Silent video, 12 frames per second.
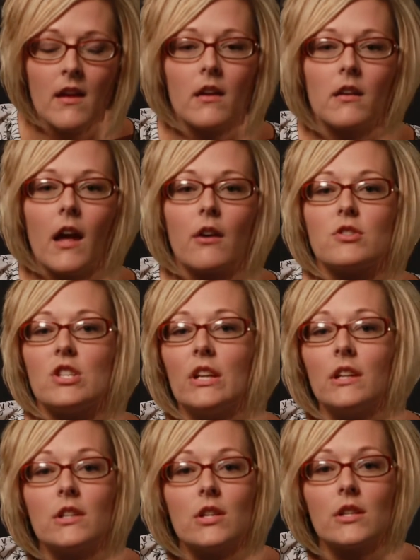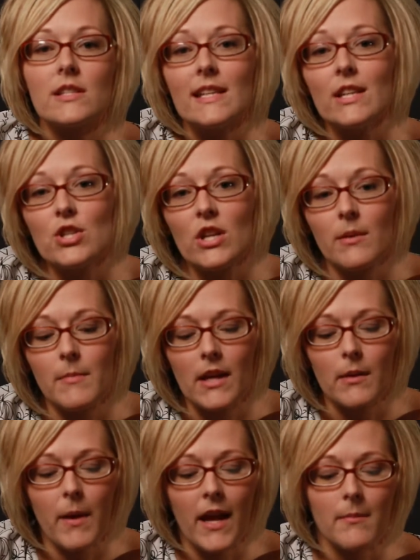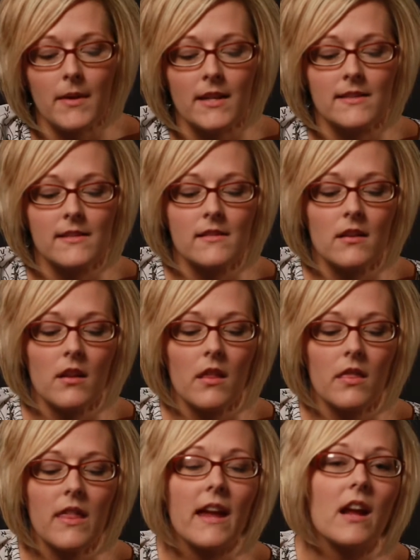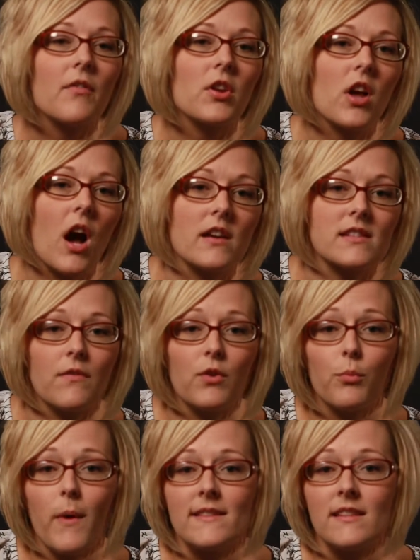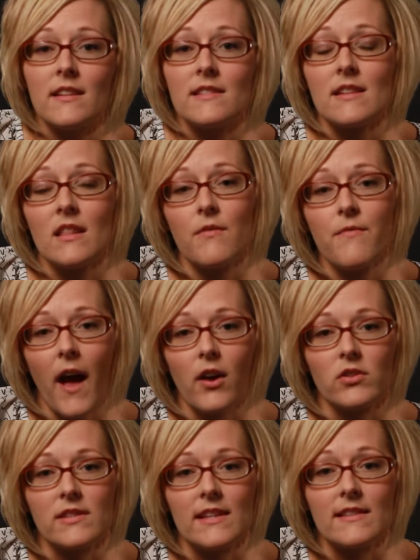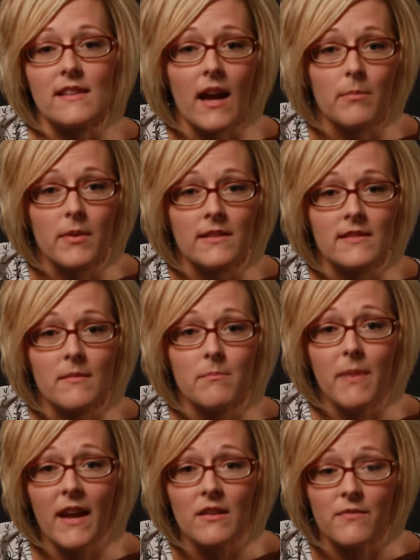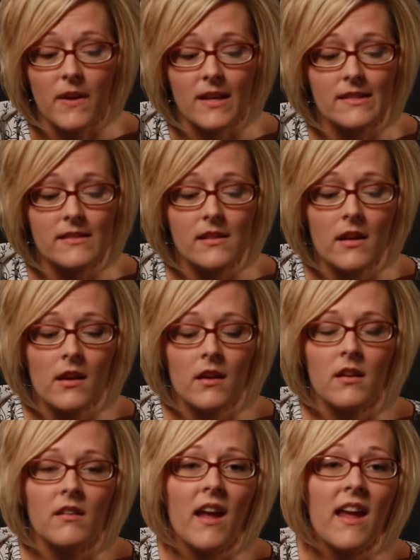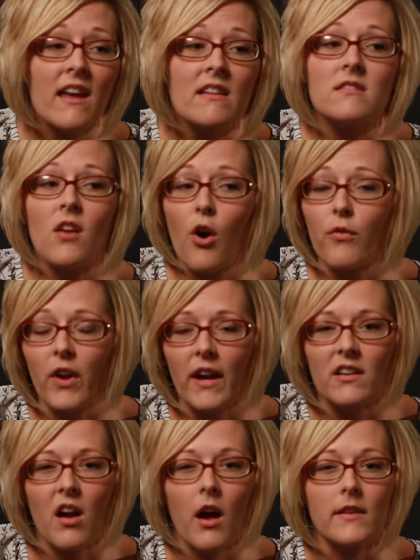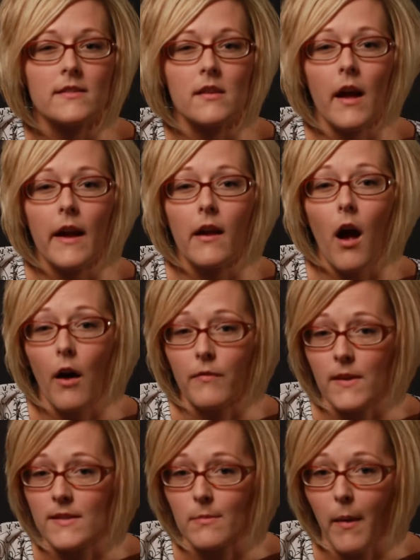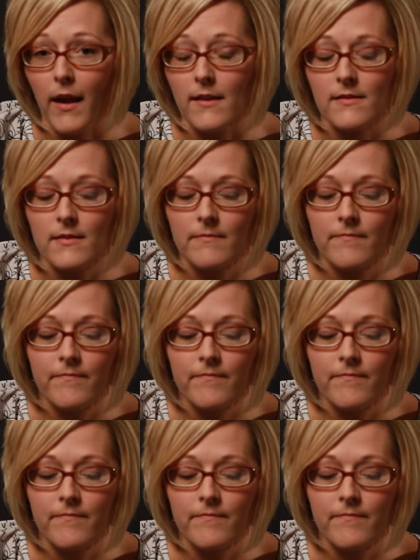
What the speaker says: Now, DGME payments, they cover the costs of the resident and the faculty stipends and benefits, and overhead costs like office space.